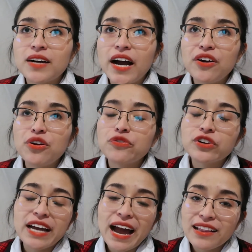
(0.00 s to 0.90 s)
I don't know,
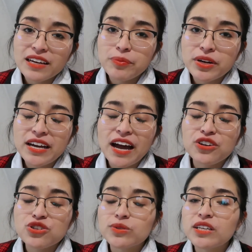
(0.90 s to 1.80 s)
for Calibri, I
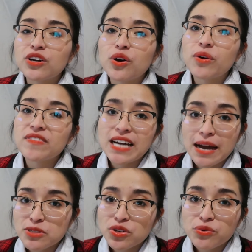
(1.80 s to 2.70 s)
usually go with
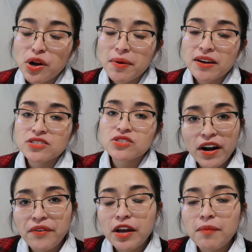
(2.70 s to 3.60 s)
Times New Roman.
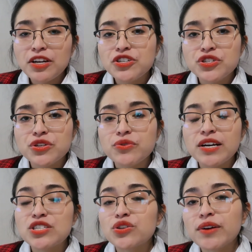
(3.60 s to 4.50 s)
What I recommend you to do
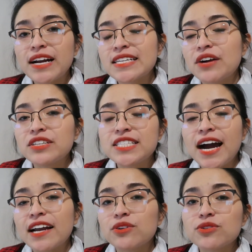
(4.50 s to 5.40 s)
is to write down the
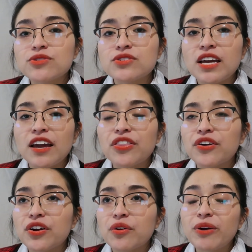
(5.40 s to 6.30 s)
titles
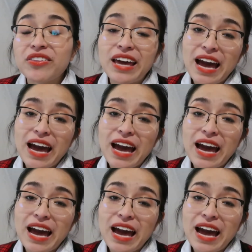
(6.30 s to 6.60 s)
either with